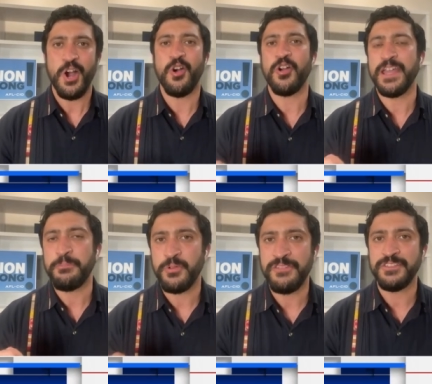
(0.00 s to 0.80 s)
are a
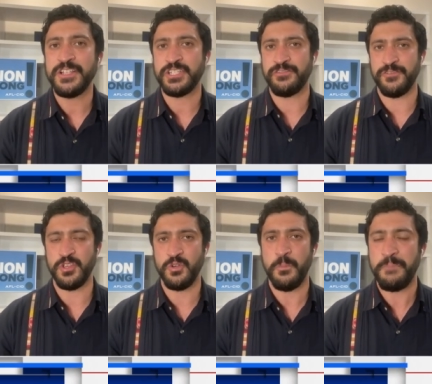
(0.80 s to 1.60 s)
privileged
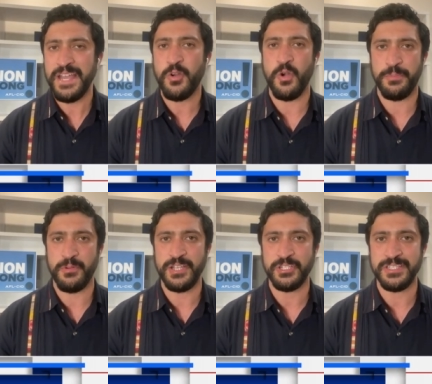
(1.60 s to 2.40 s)
few big
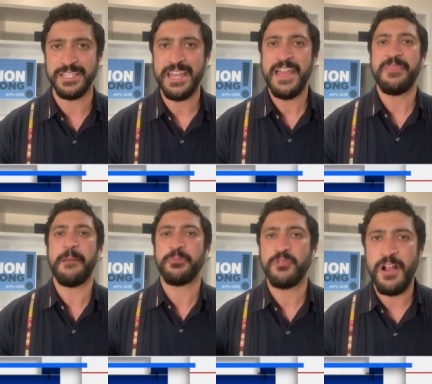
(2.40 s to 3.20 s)
corporations
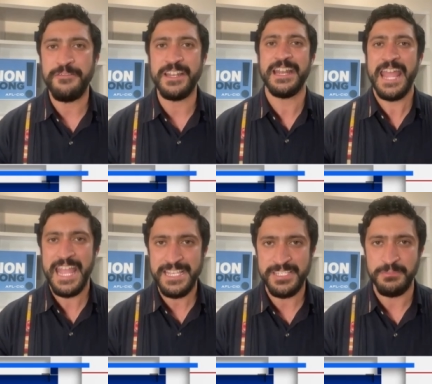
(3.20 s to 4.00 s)
that profited
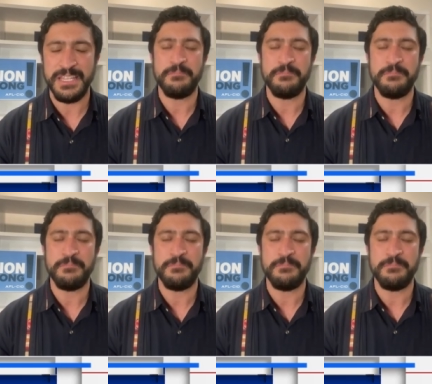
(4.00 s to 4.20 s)
handsomely,